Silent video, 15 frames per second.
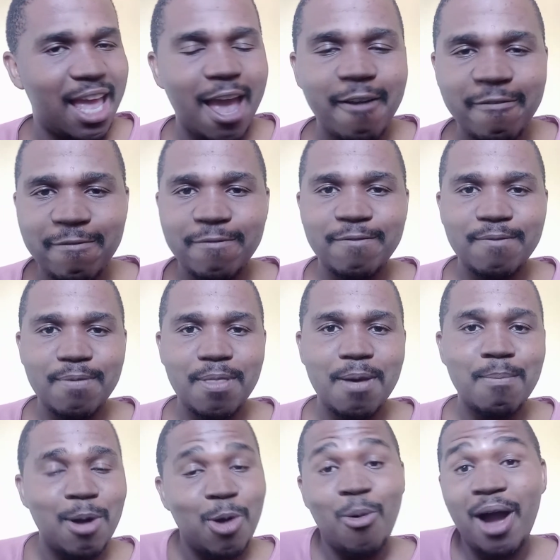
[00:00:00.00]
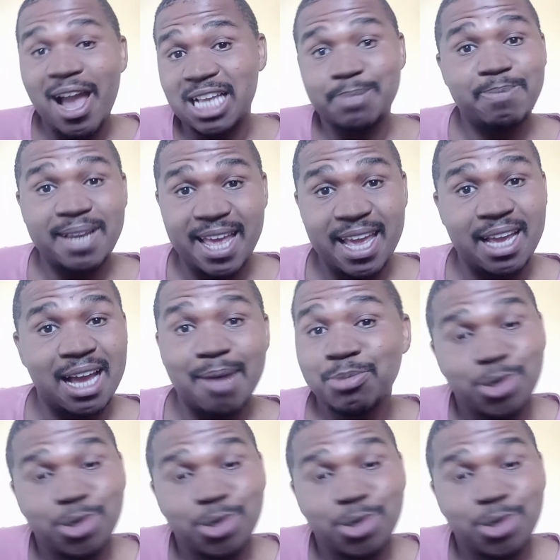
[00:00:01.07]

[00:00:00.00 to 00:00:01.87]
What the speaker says: If Maguire is playing,